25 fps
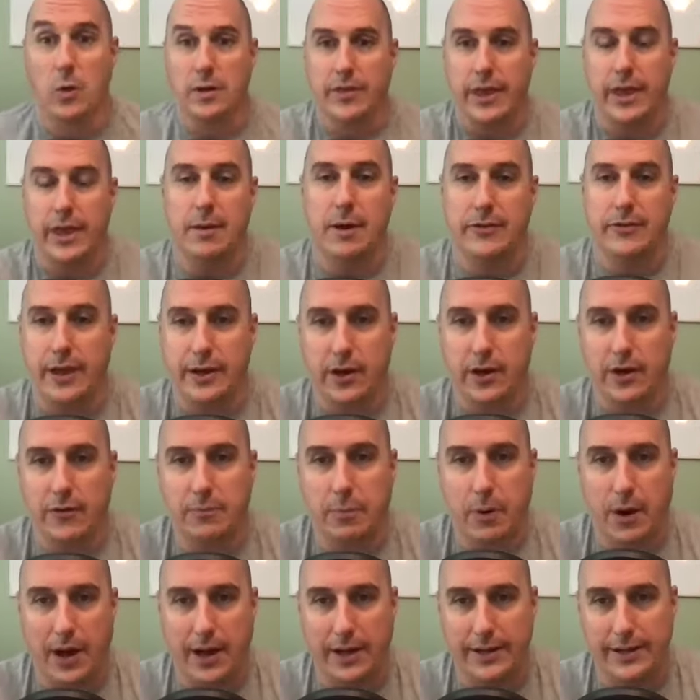Hello and
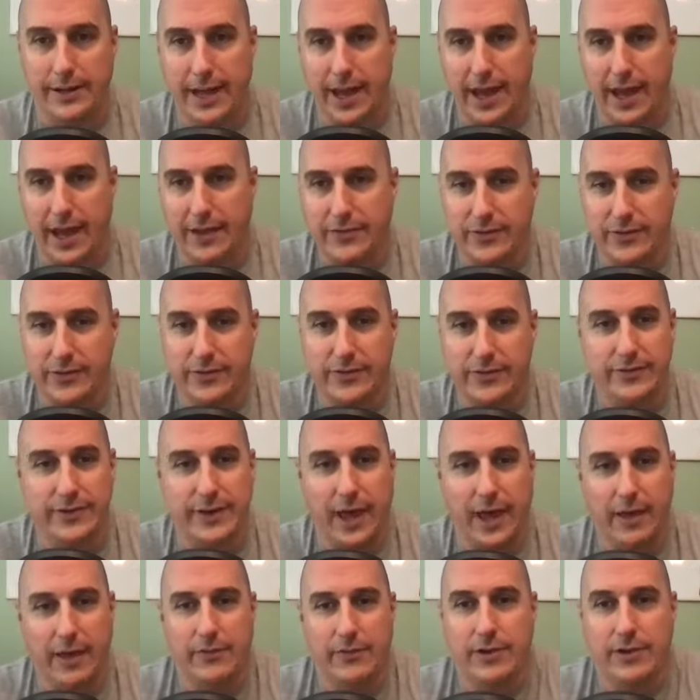welcome to the EMS Handoff
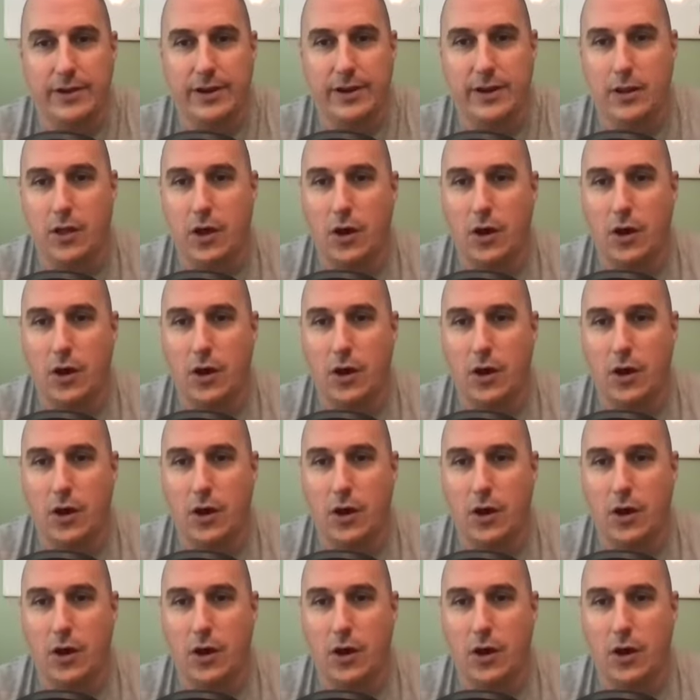podcast.